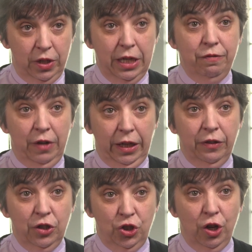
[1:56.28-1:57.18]
an evening
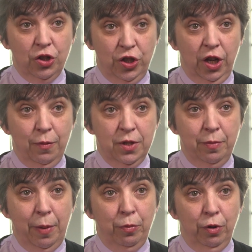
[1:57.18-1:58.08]
in the church that I was a
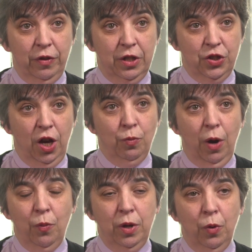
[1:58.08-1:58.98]
member of at the time,
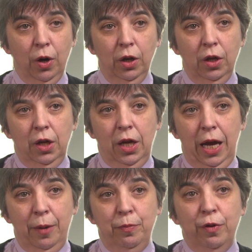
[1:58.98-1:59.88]
where we were
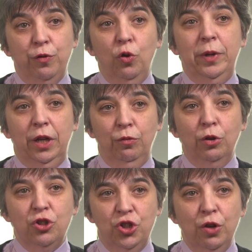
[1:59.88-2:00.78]
performing a
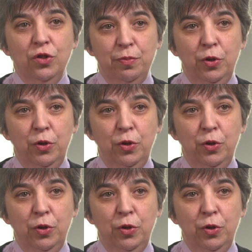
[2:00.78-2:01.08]
Roger Jones